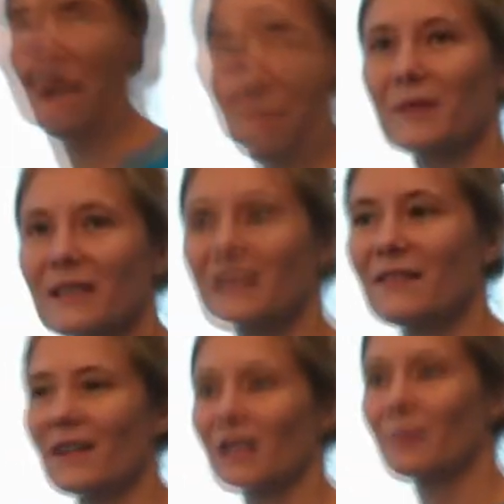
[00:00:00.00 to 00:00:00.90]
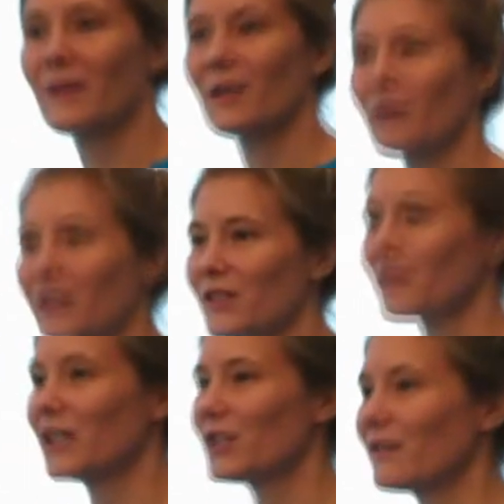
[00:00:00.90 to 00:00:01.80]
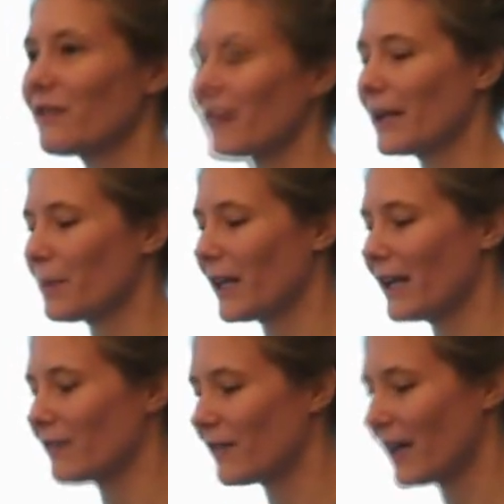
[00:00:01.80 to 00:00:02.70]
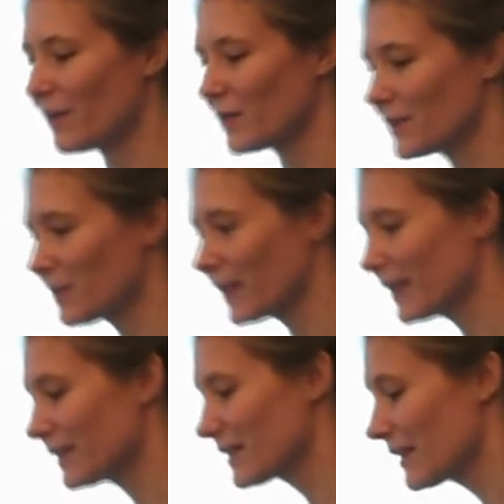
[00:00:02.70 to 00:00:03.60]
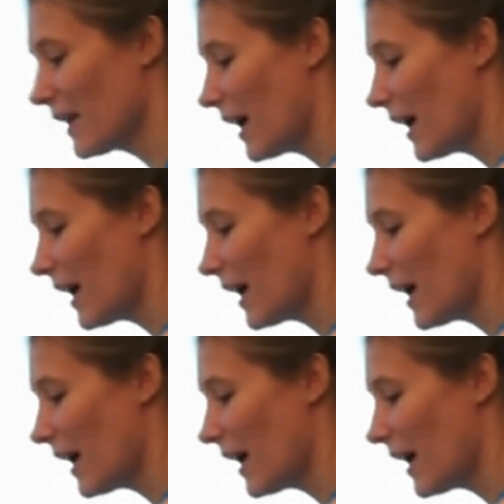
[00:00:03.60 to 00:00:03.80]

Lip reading: helped us develop the restoration plan for Edwards Place.